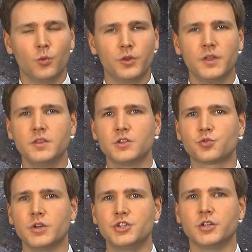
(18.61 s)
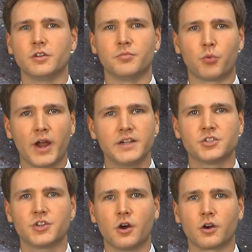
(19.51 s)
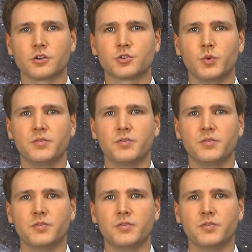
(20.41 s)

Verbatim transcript: Within this region of bright stars,